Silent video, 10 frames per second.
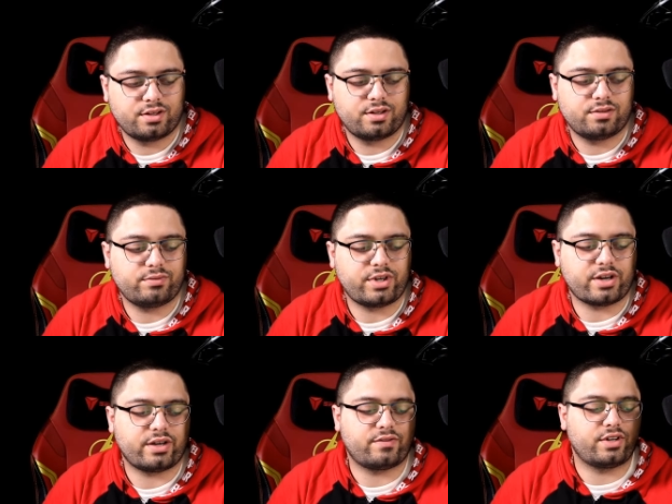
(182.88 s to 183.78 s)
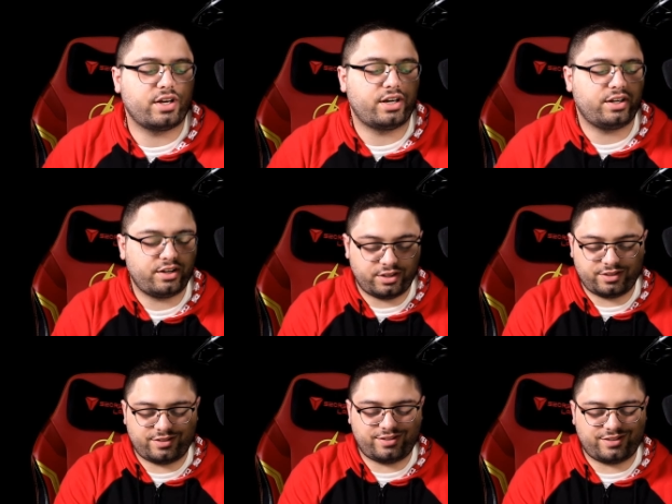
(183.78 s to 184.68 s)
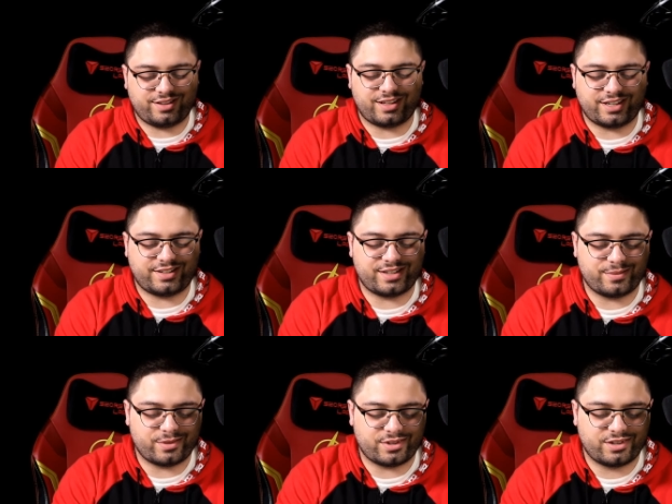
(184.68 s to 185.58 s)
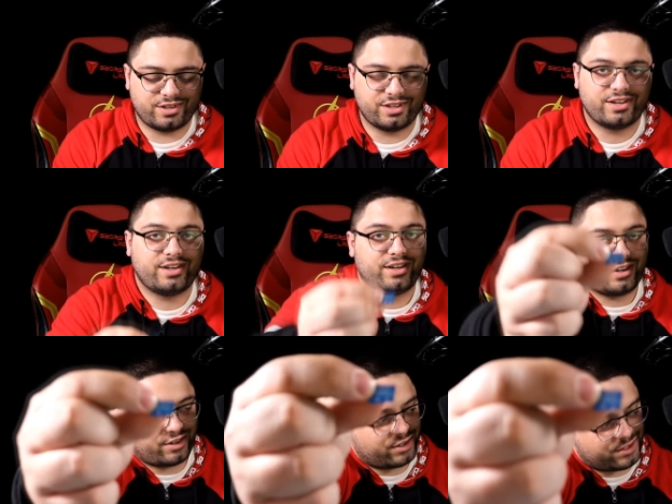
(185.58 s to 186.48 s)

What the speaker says: We now have a gutted lightsaber. Here's the